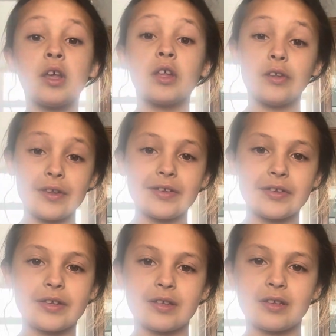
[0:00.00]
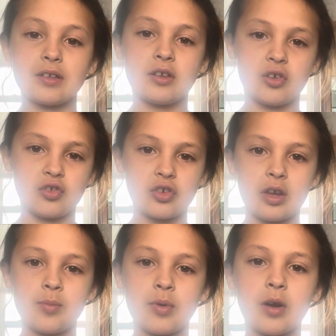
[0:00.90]
The
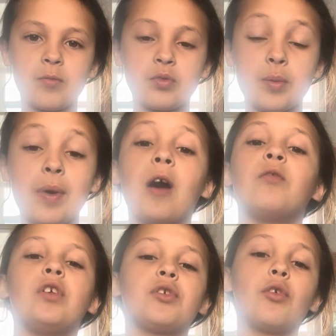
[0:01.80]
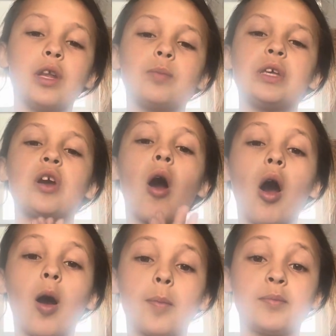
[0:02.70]
shape of the mouth is going to be
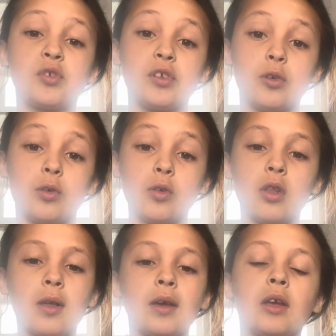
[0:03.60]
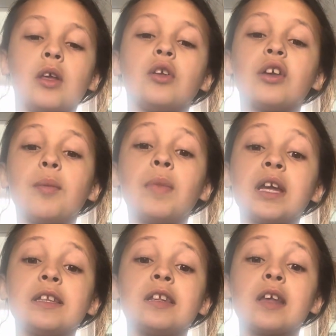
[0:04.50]
optional. You can
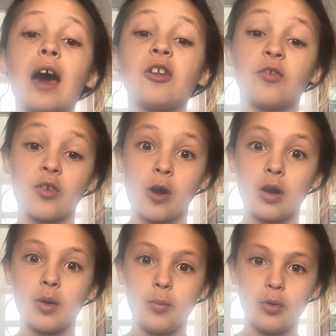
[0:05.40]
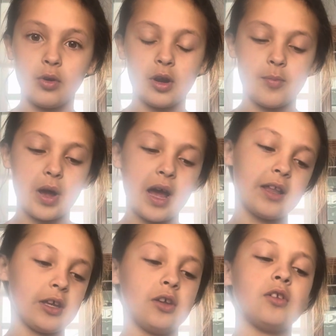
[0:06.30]
make this out of cardboard, but I
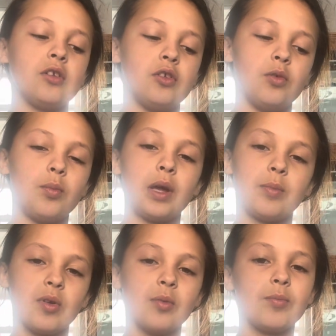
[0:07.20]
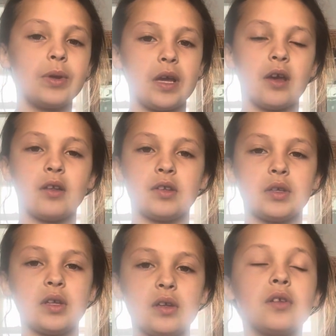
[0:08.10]
like to do paper because
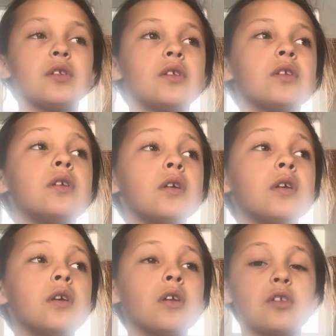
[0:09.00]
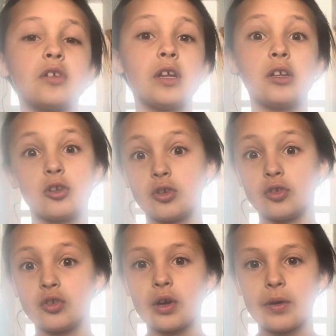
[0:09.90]
so then
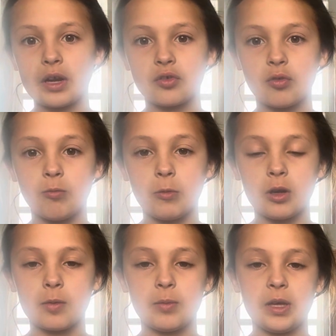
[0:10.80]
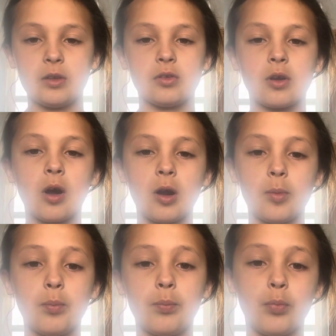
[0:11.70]
there's no extra work, because
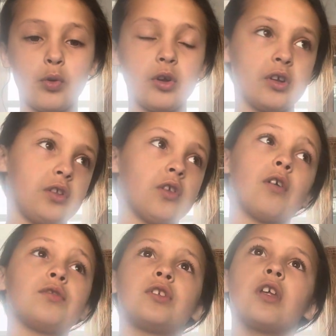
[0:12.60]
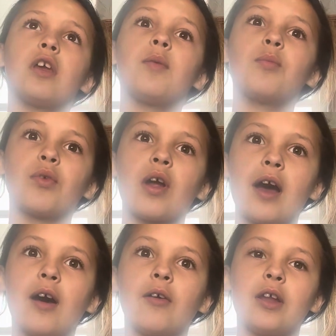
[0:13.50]
cardboard is obviously
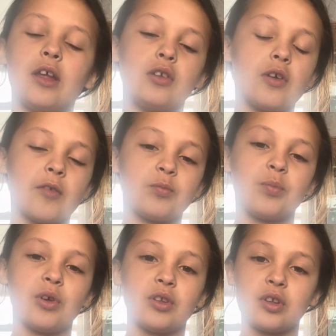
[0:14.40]
brown and you have to put